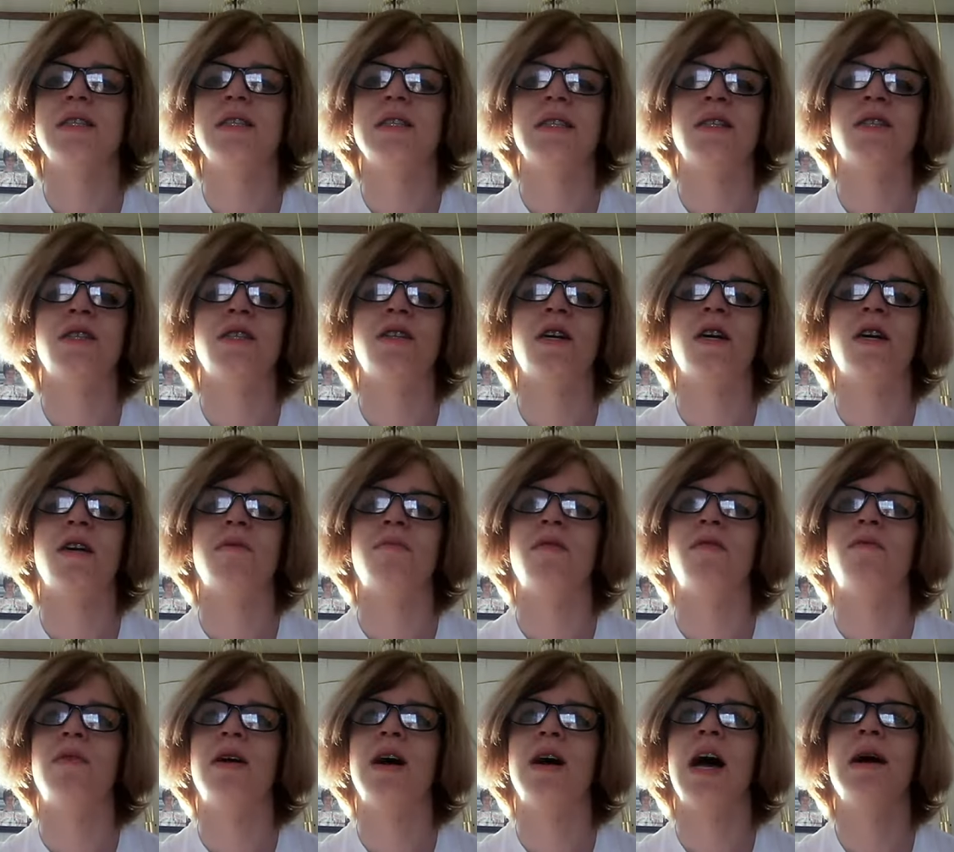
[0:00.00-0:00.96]
is there to talk
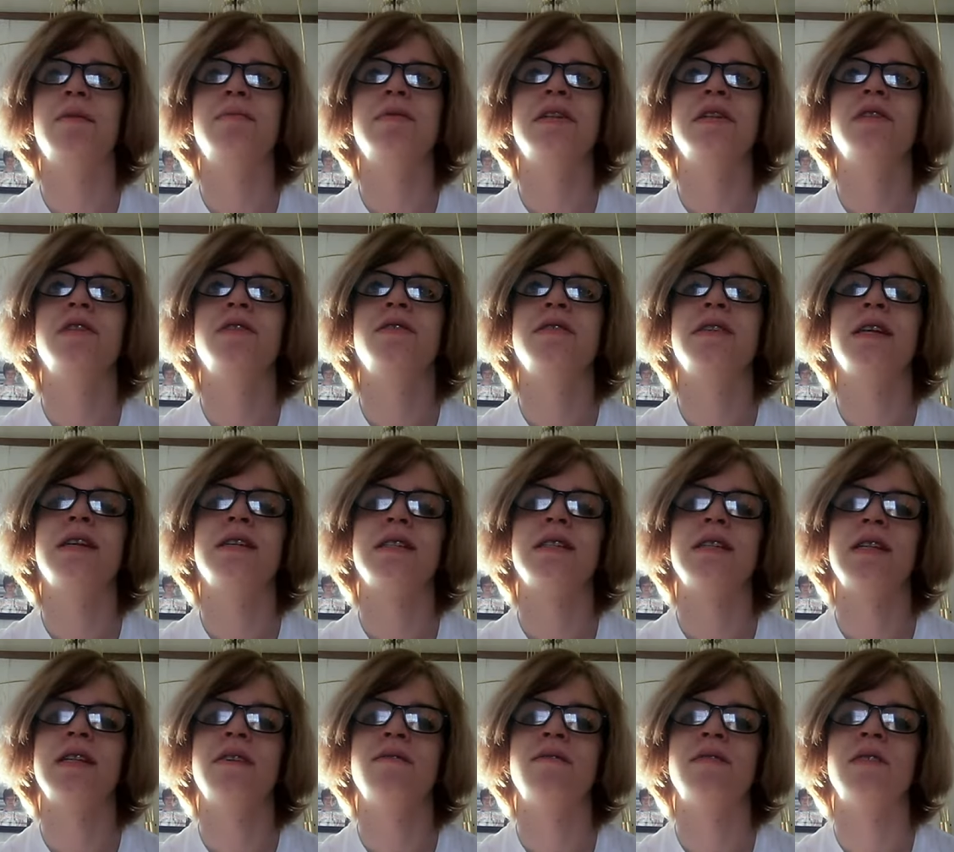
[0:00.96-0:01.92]
about? What happened in
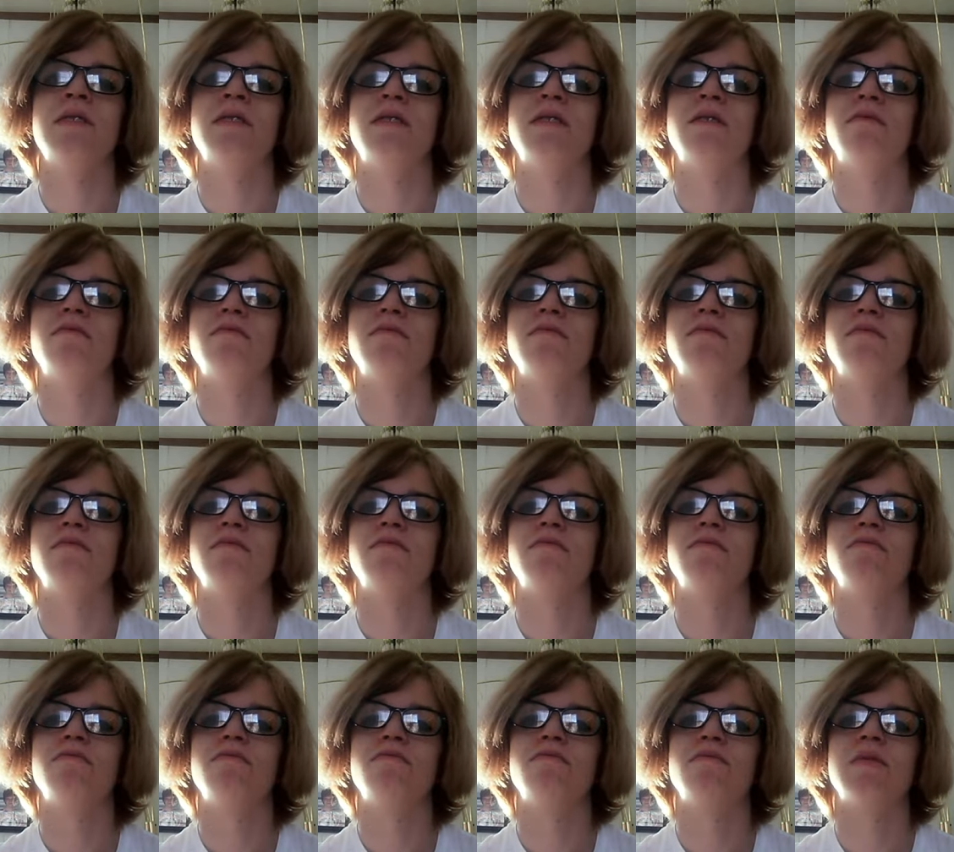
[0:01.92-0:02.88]
2011?
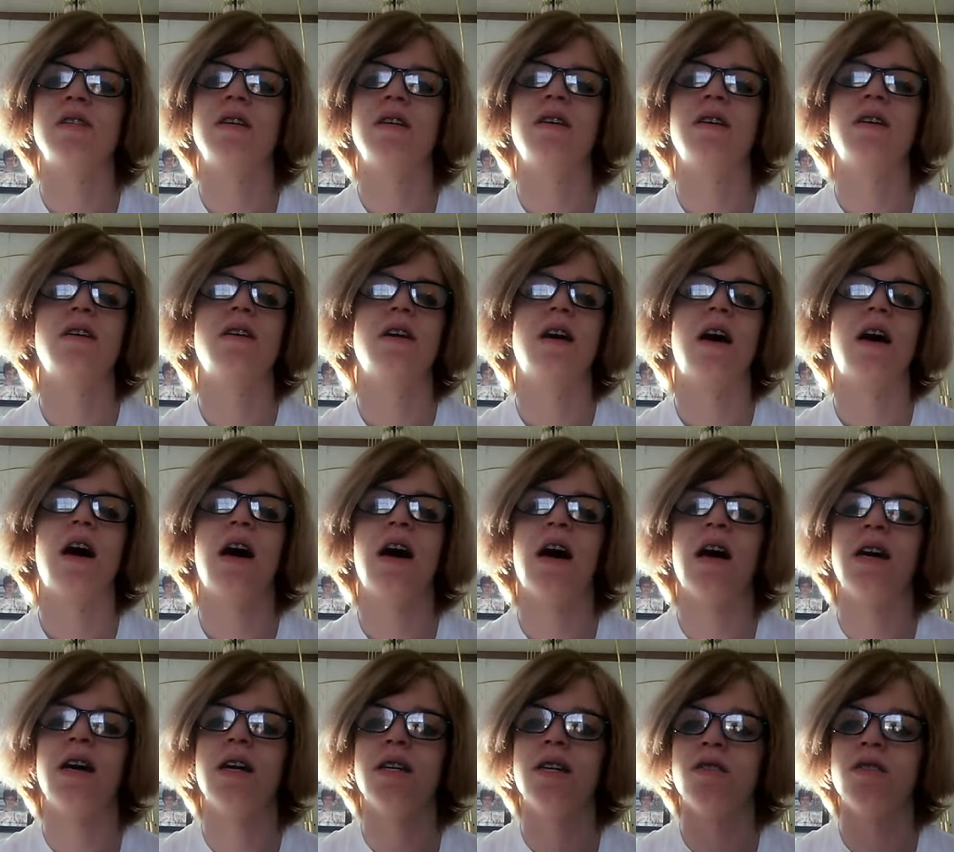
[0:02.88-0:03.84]

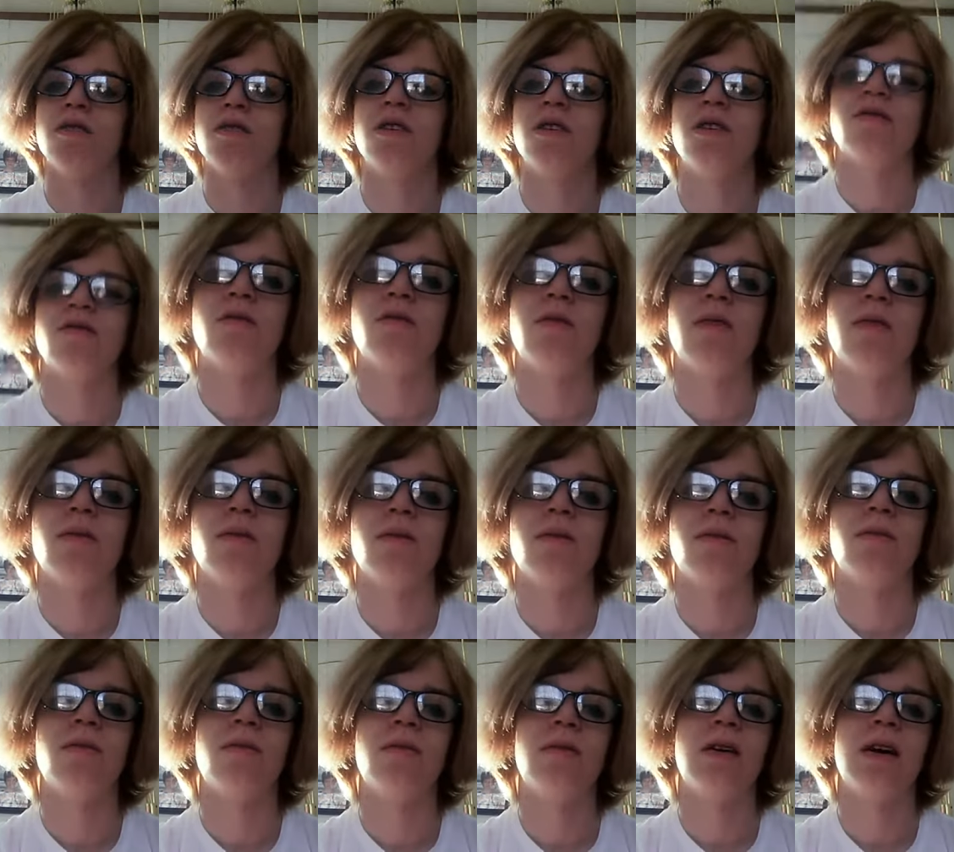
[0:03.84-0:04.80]
I don't know.
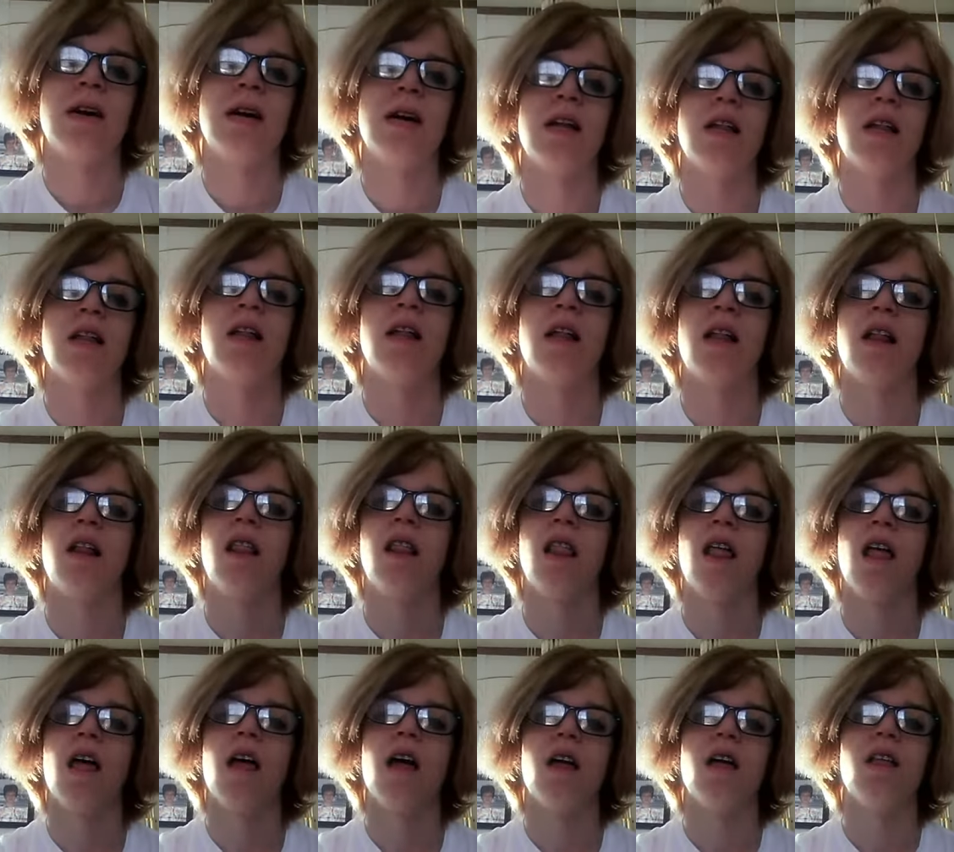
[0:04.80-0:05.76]
Well,
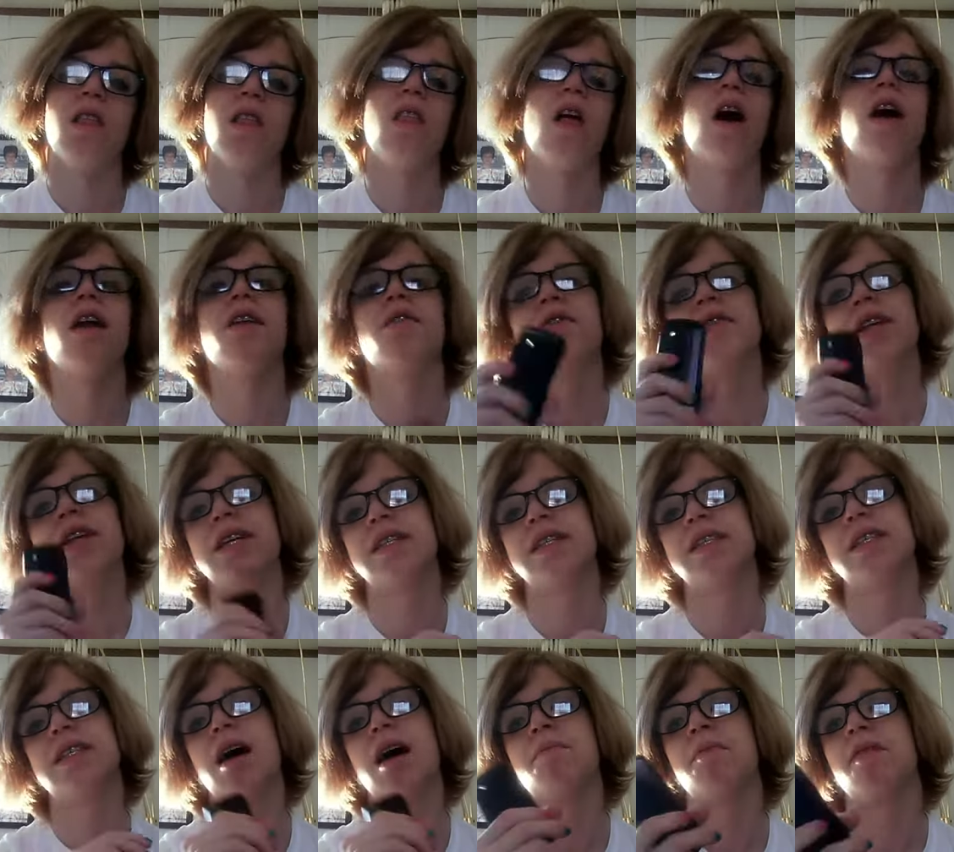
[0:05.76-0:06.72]
a lot of
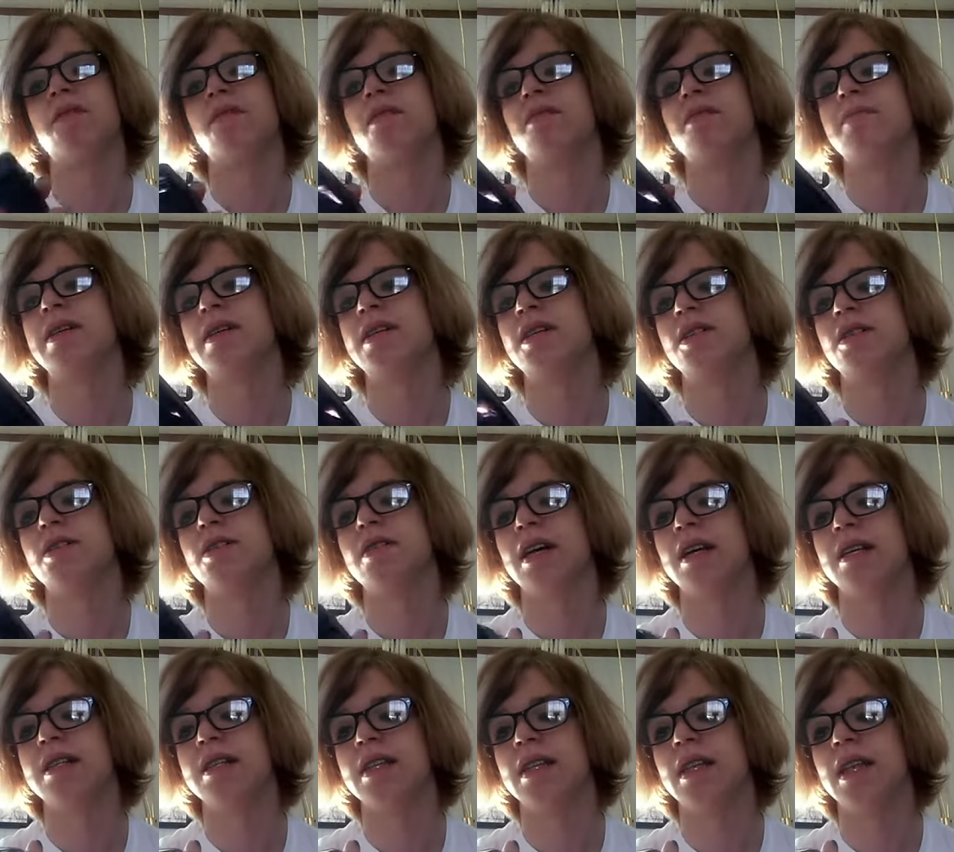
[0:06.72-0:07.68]
things happened for me in
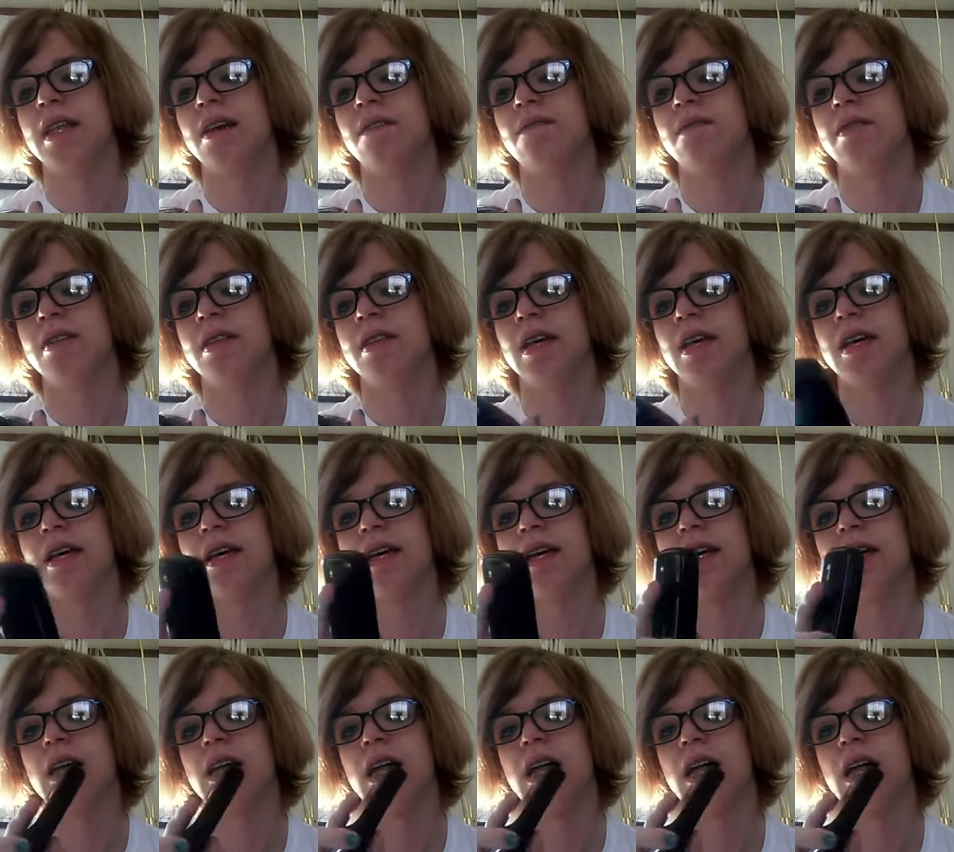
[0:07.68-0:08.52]
2011, like